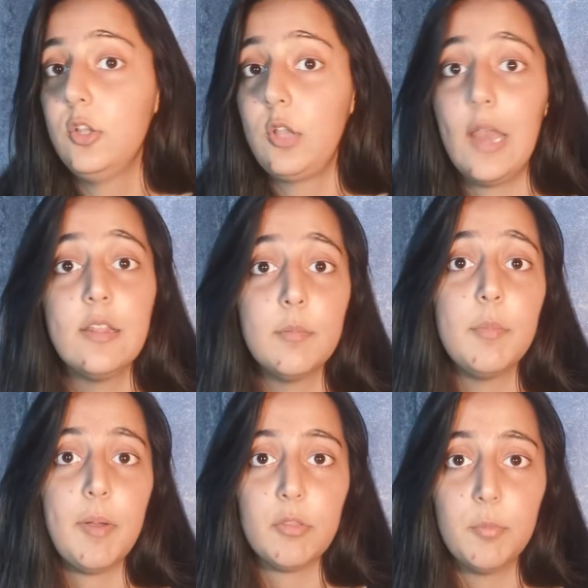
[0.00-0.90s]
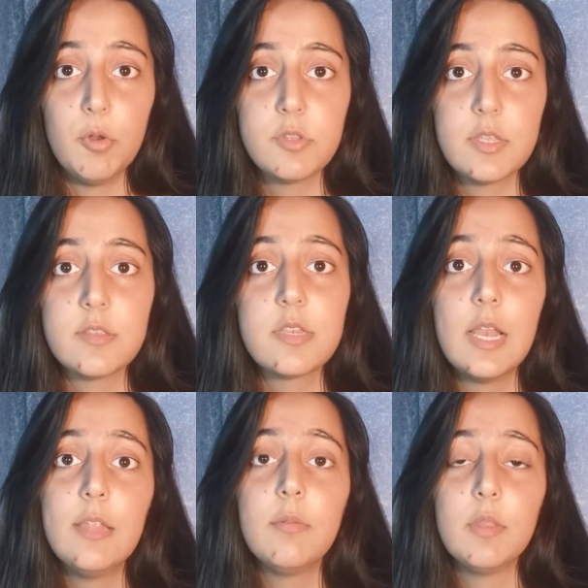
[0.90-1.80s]
telling them about the process,
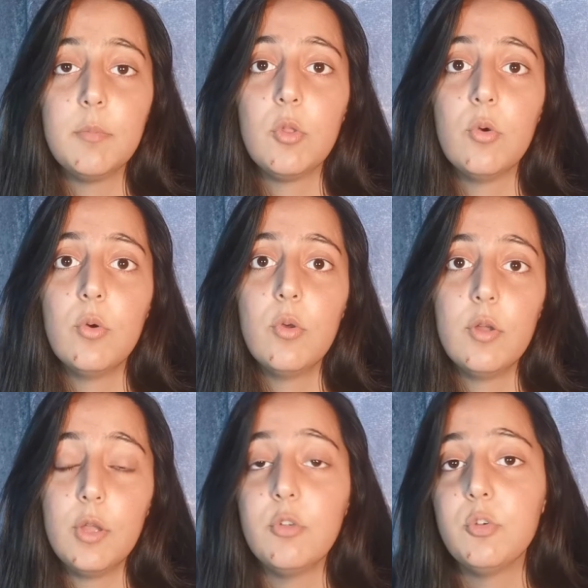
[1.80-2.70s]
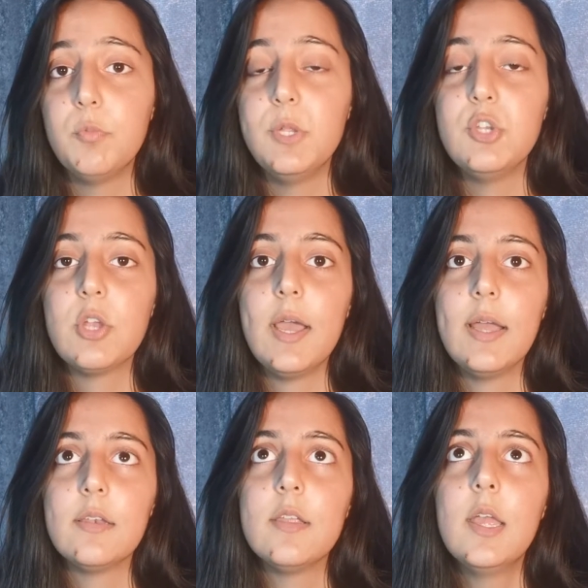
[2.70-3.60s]
telling them you're going to breach,
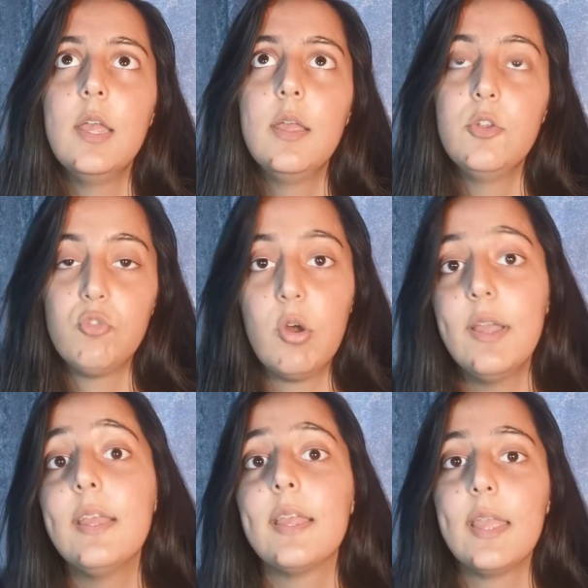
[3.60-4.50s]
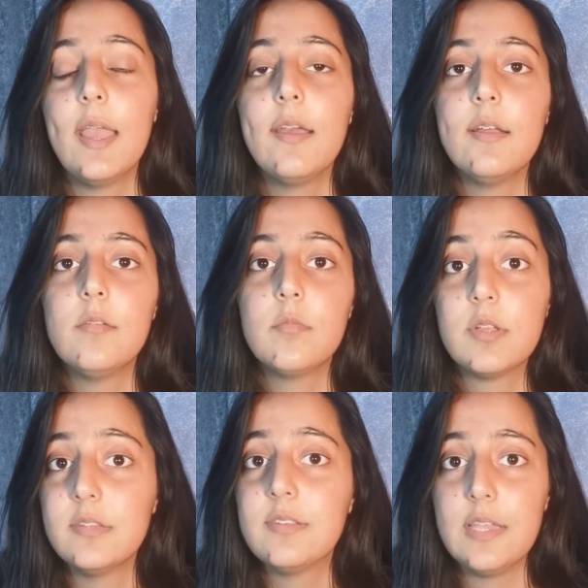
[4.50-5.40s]
and try and get
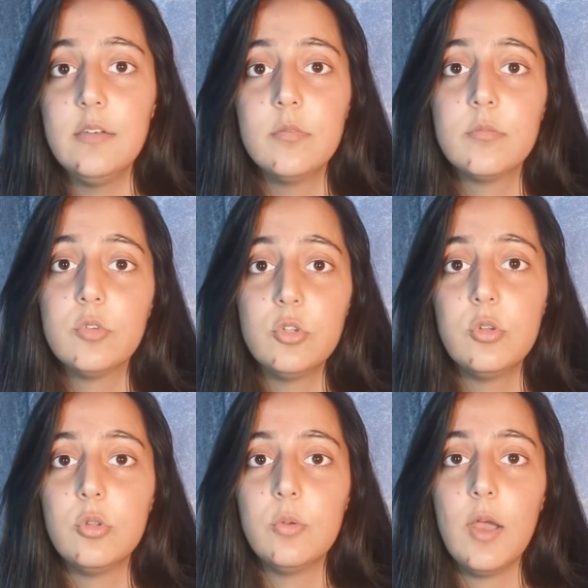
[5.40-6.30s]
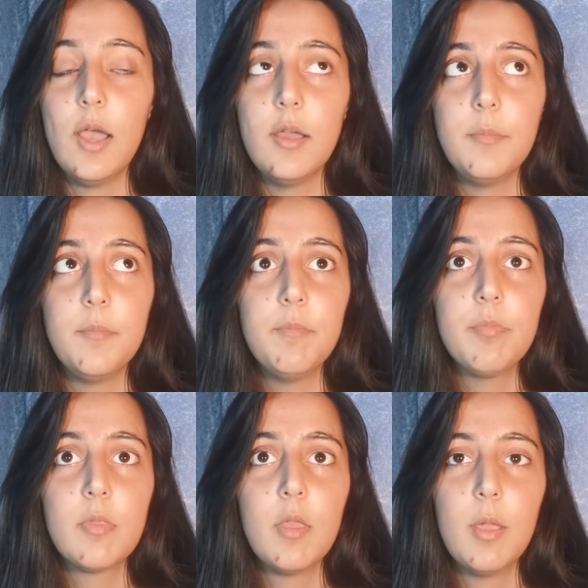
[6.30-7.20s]
consent to
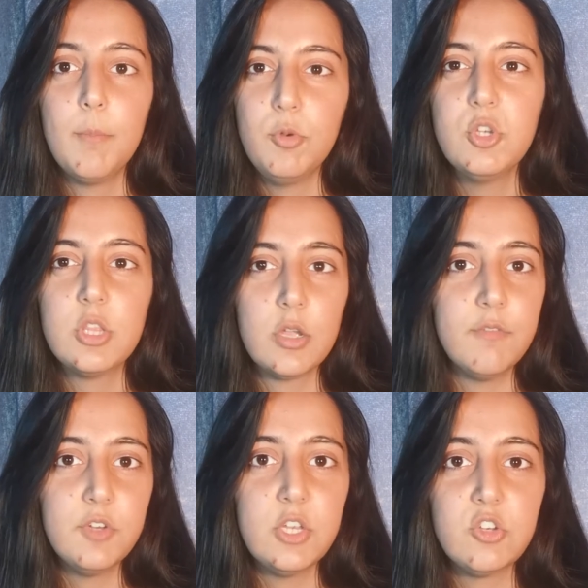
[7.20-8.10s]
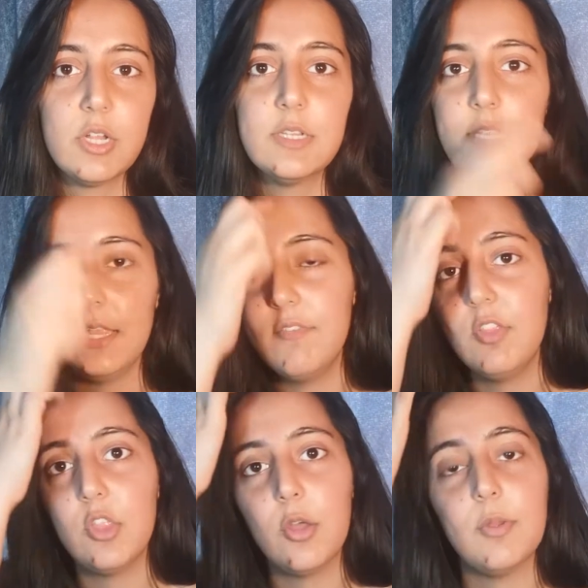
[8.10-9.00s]
breach their confidentiality.
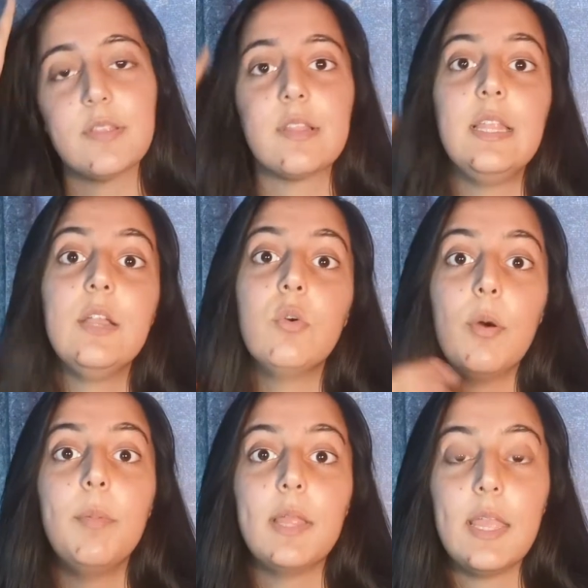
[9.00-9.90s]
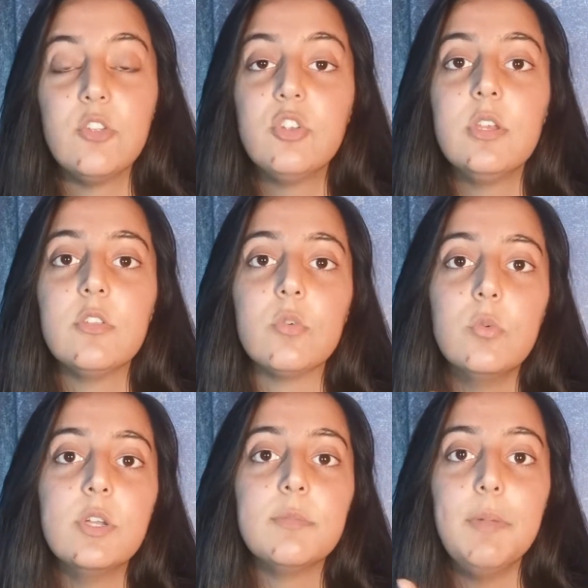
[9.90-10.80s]
Even though it's a legal obligation, it's
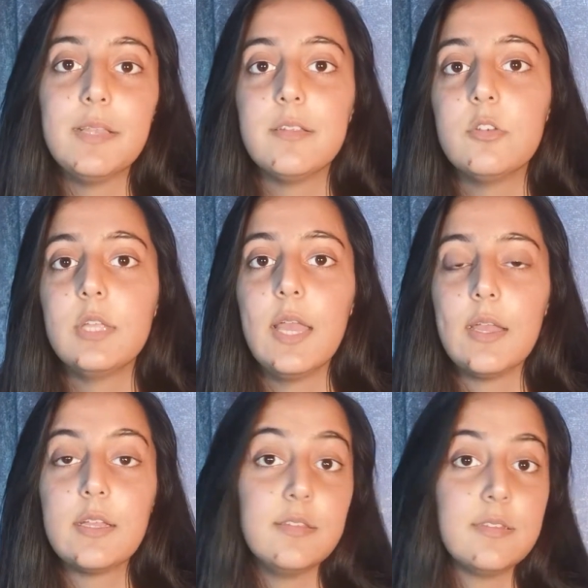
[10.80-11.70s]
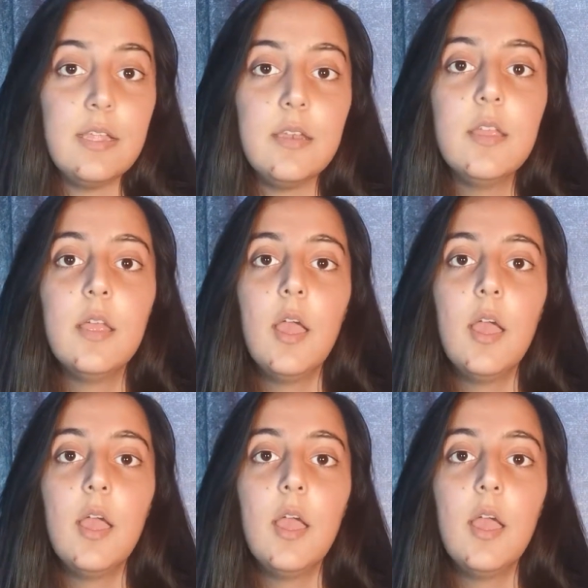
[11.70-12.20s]
always better to get consent